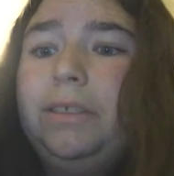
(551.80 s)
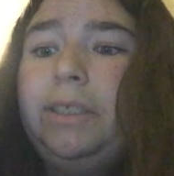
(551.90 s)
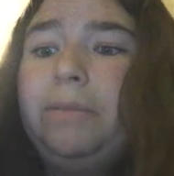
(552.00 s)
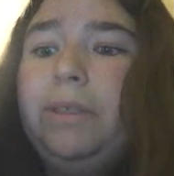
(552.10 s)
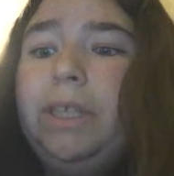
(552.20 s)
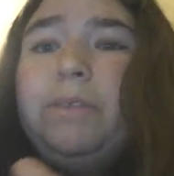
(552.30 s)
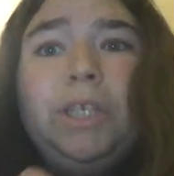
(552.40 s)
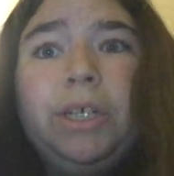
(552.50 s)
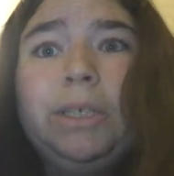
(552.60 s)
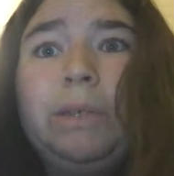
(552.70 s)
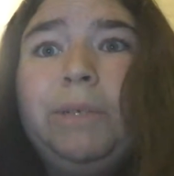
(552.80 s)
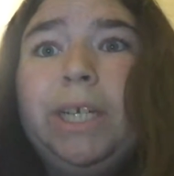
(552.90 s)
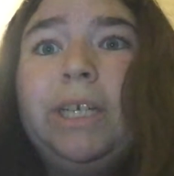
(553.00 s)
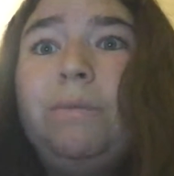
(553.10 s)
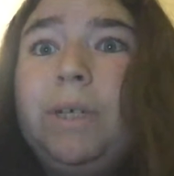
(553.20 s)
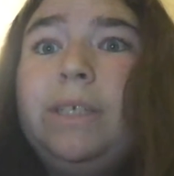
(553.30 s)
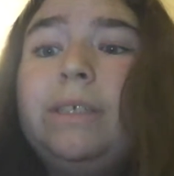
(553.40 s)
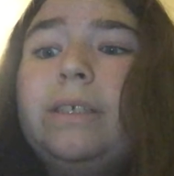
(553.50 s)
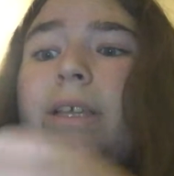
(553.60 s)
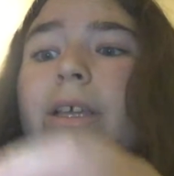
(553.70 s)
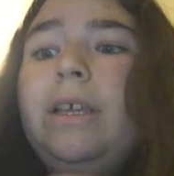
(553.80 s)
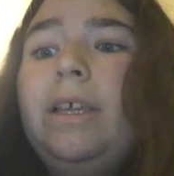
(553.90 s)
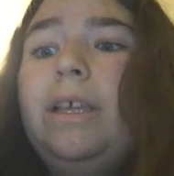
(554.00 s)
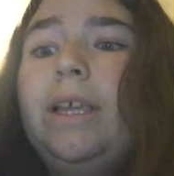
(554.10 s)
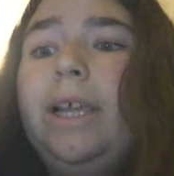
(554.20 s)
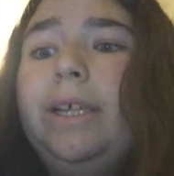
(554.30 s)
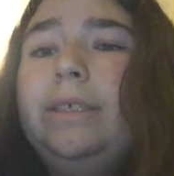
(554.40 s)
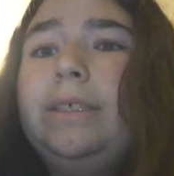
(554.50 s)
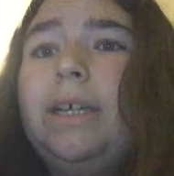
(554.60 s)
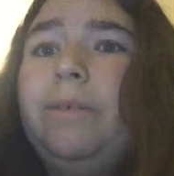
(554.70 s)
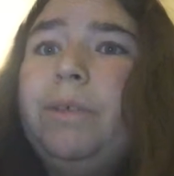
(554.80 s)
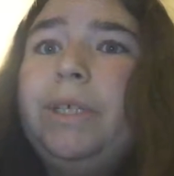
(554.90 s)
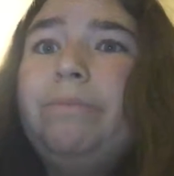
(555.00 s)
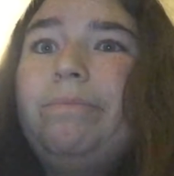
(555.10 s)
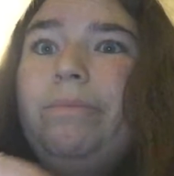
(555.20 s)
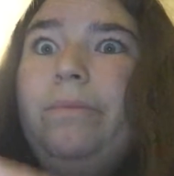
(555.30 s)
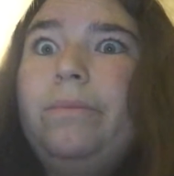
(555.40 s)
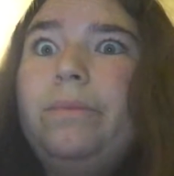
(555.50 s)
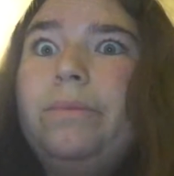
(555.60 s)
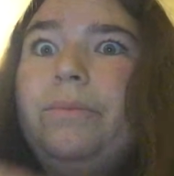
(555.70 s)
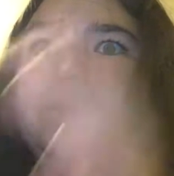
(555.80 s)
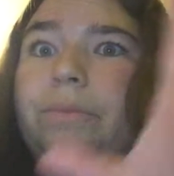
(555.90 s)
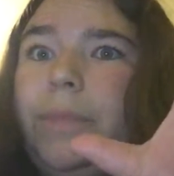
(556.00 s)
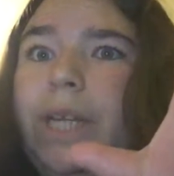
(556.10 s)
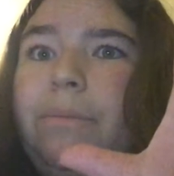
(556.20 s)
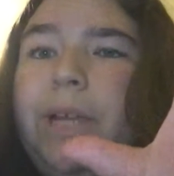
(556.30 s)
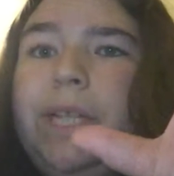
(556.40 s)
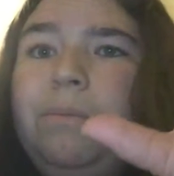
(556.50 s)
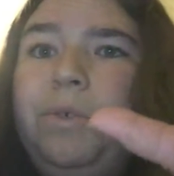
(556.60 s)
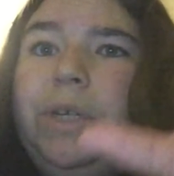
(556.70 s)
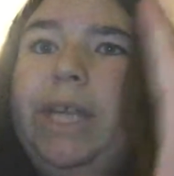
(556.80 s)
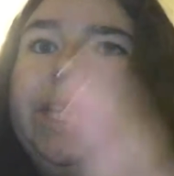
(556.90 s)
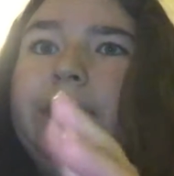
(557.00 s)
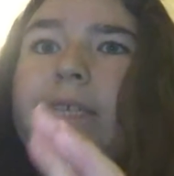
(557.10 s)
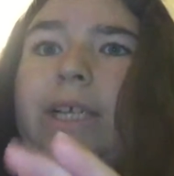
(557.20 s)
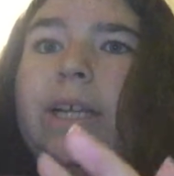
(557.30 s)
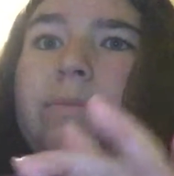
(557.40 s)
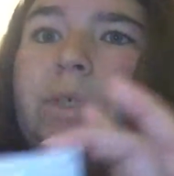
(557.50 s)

So that was a dark subject, it was. And I want to kind of brighten the mood again, and I